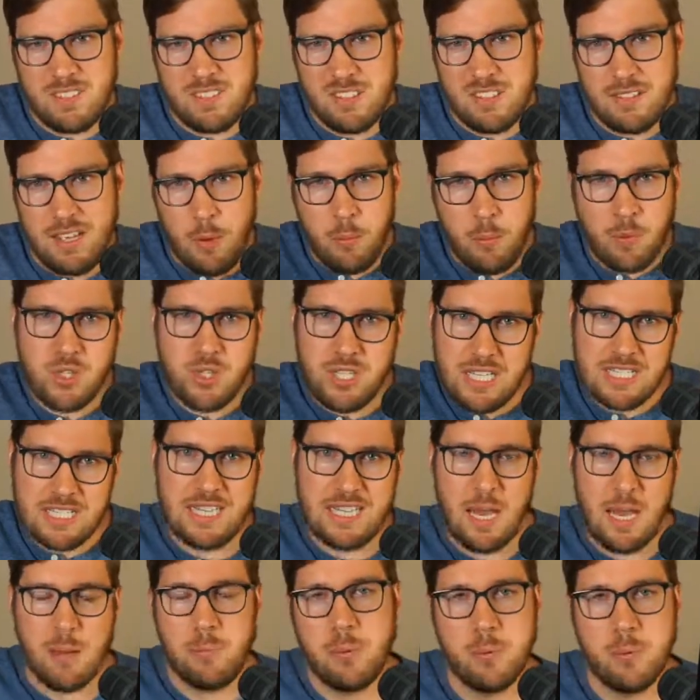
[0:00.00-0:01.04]
When you get to
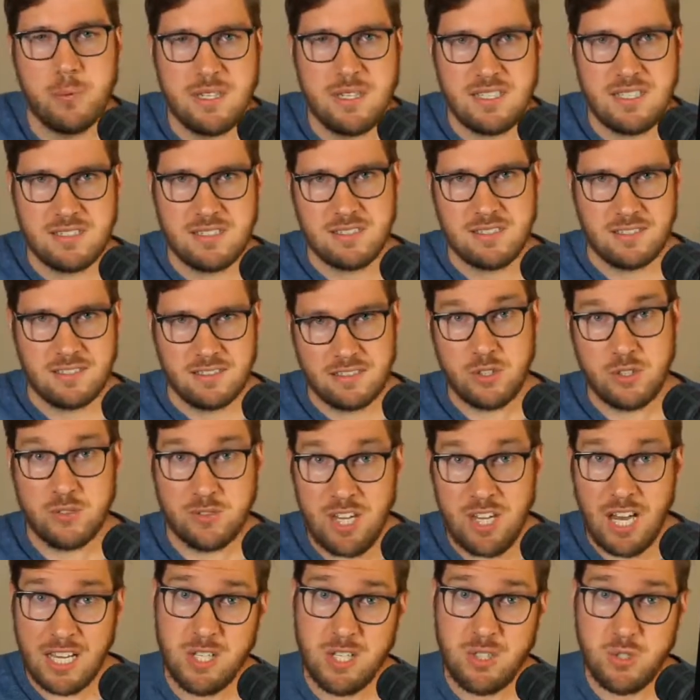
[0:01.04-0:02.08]
that point, you've
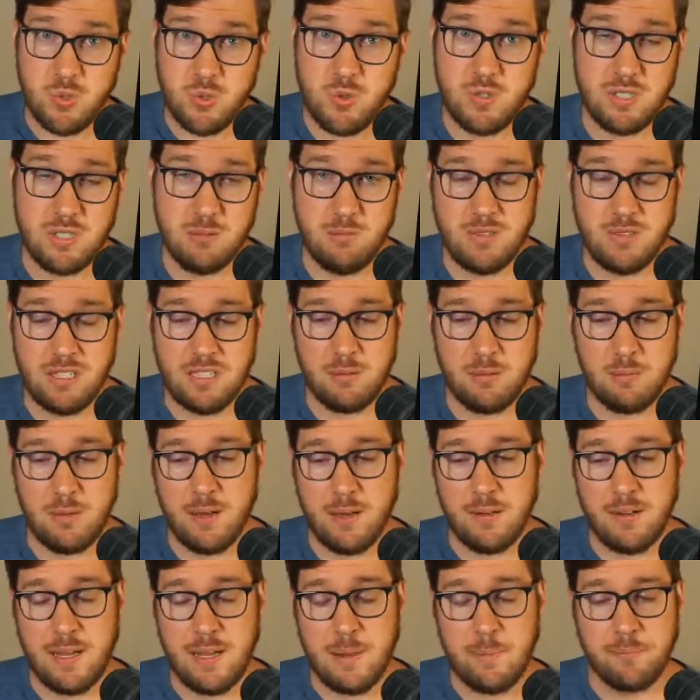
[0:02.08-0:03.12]
got to do something about
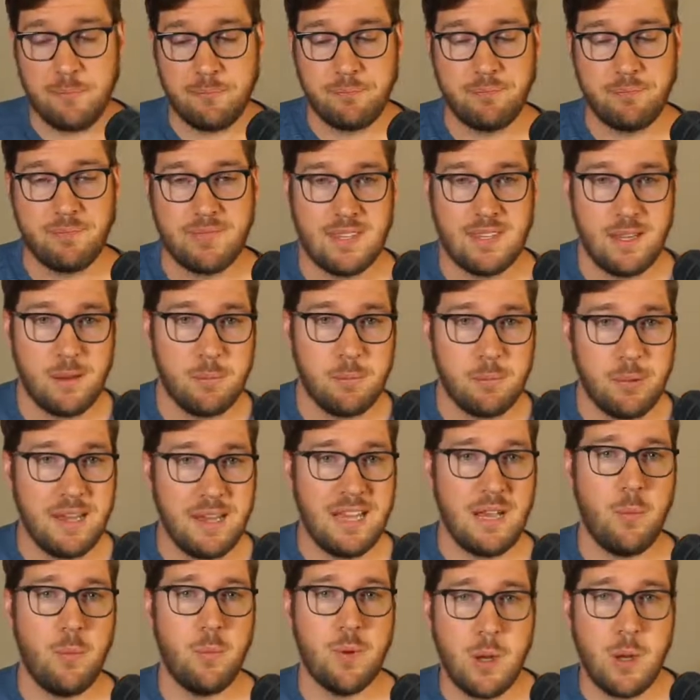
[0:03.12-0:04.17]
it. But
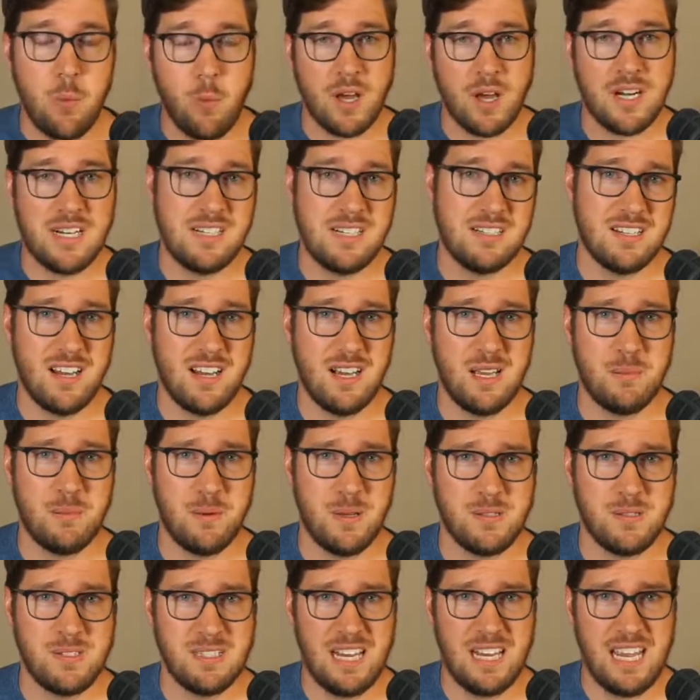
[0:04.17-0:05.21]
what I wanted to talk about
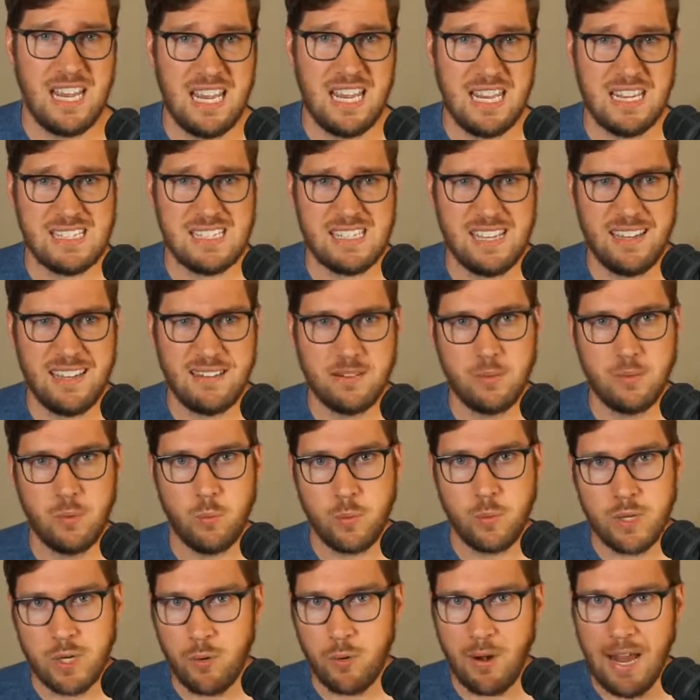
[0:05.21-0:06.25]
today is that we
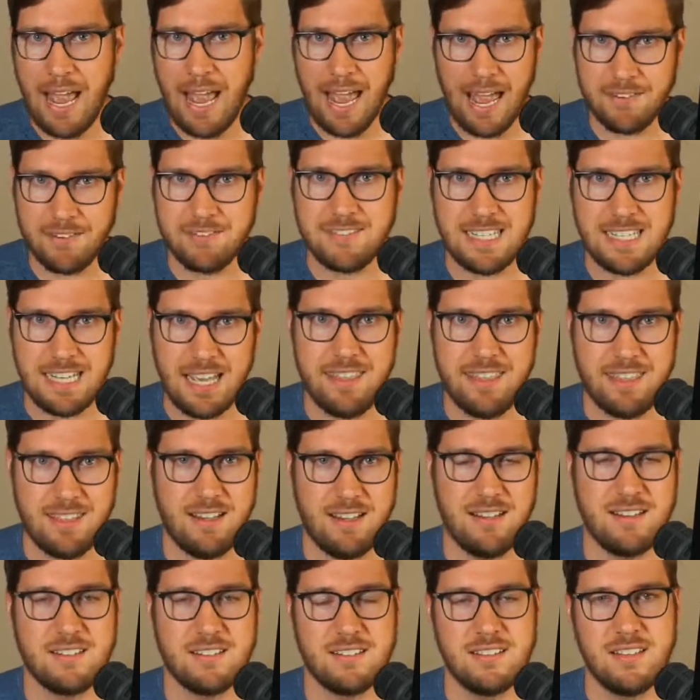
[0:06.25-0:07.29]
don't have to get
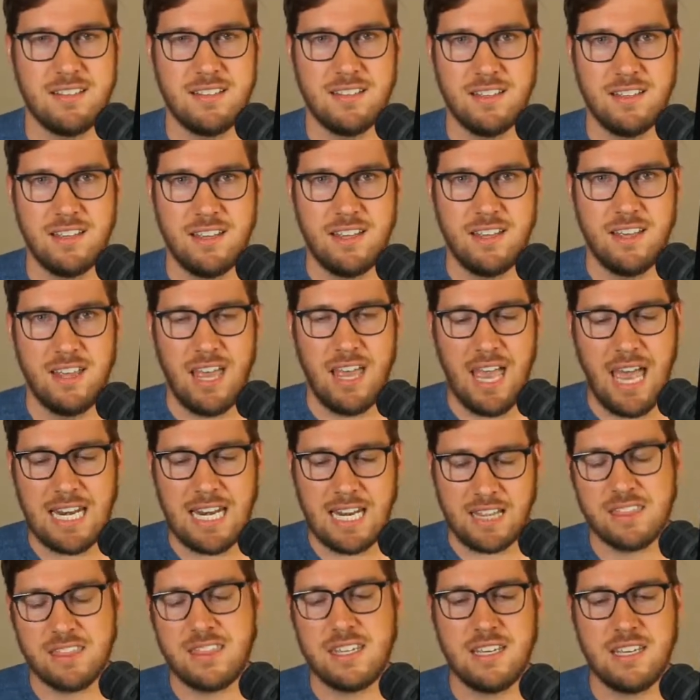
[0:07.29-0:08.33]
there. And I
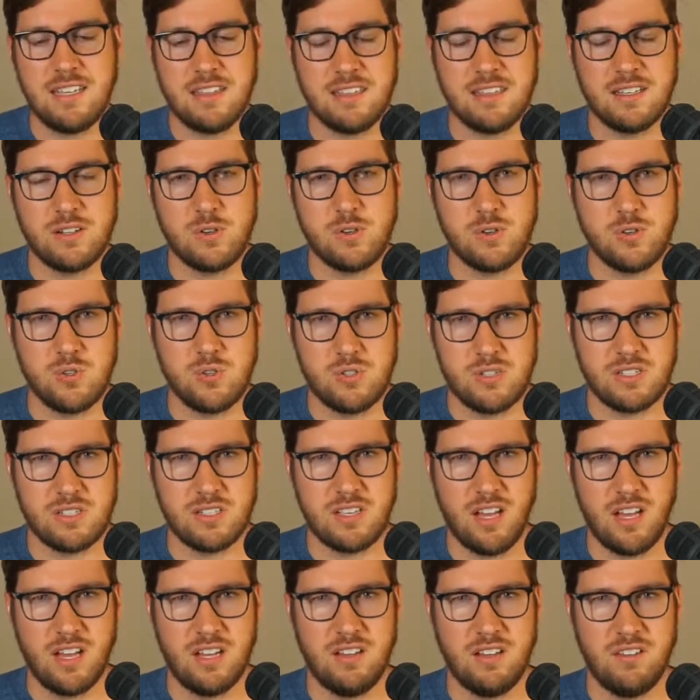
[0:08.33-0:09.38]
think there's just
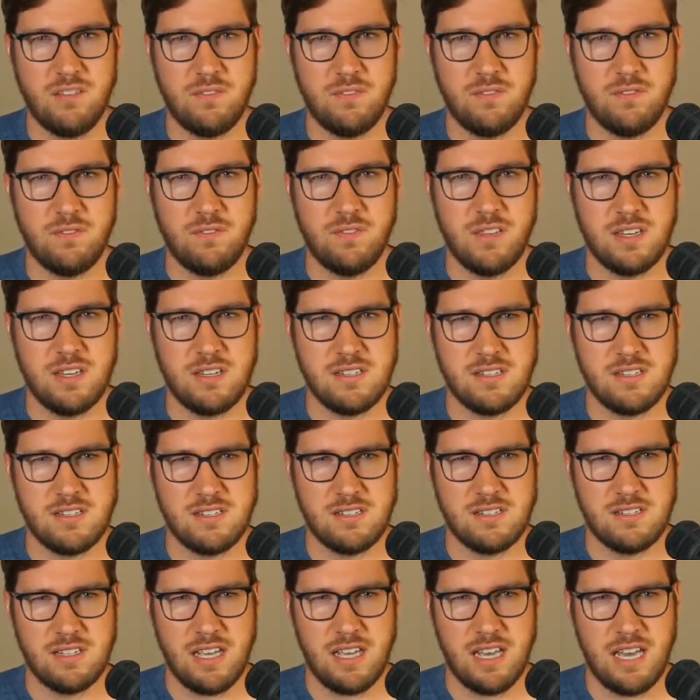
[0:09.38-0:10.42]
kind of
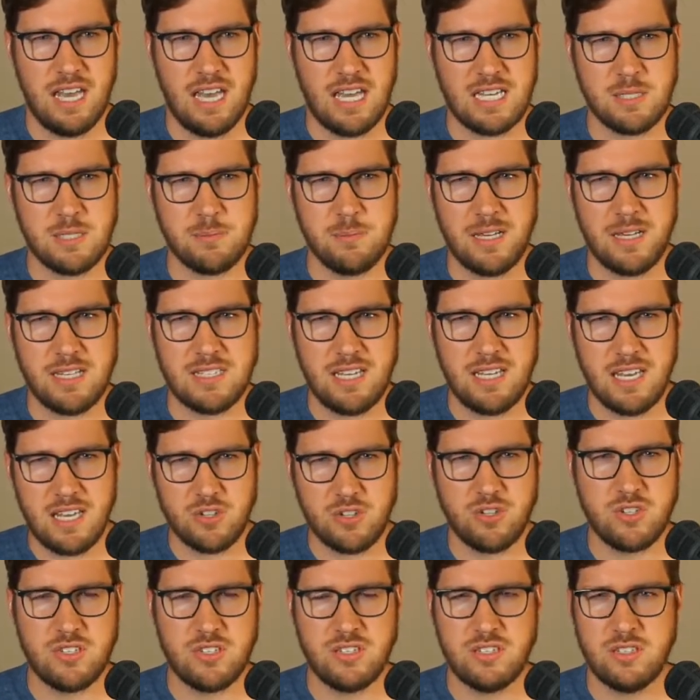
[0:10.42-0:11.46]
this
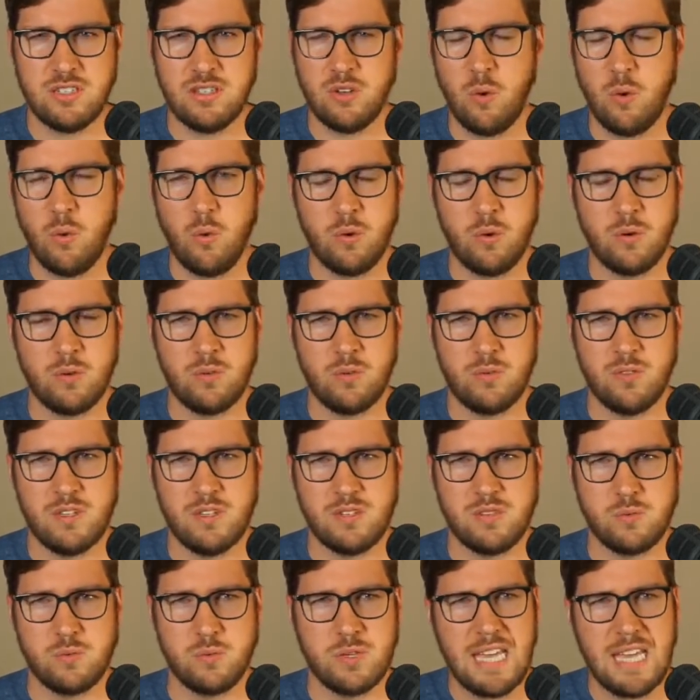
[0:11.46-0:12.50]
expectation or
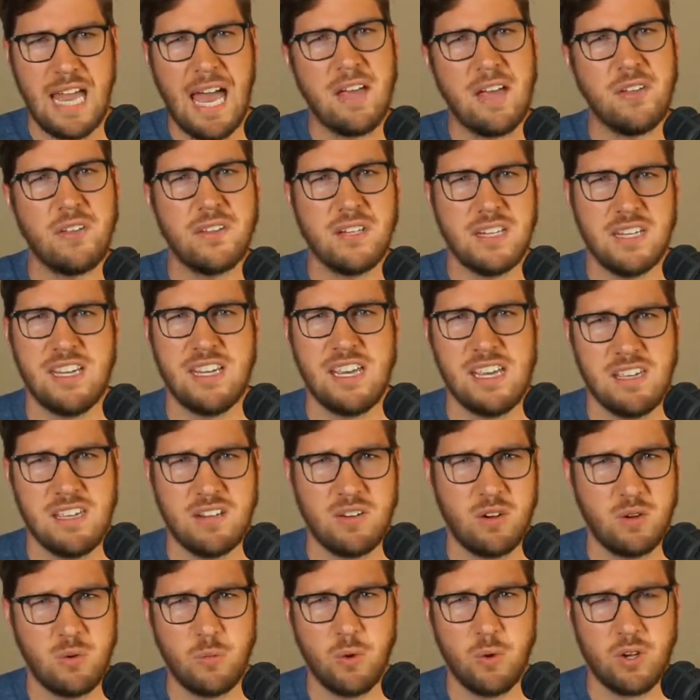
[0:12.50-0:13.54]
this reality in
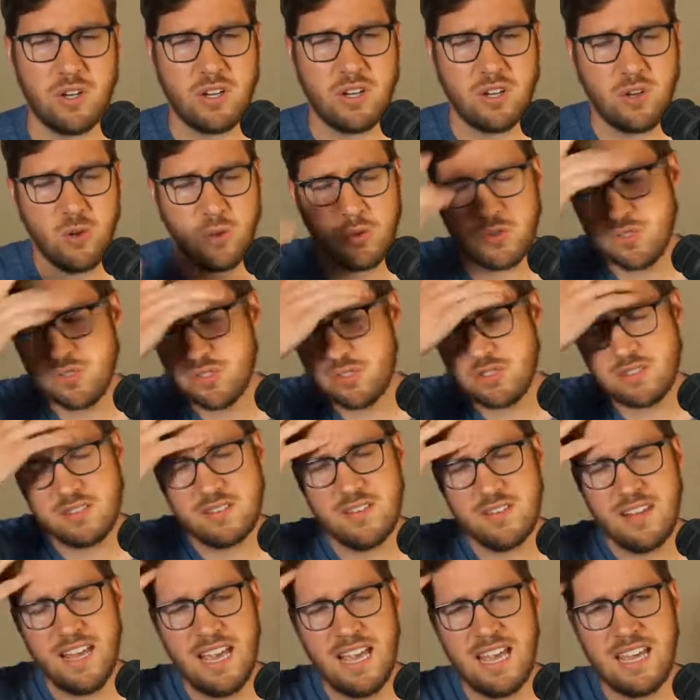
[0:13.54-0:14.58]
our work culture
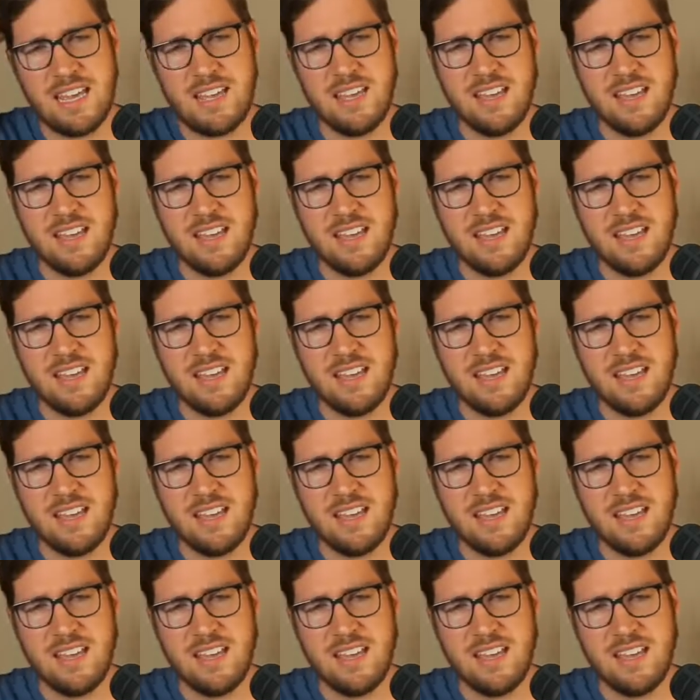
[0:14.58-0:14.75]
today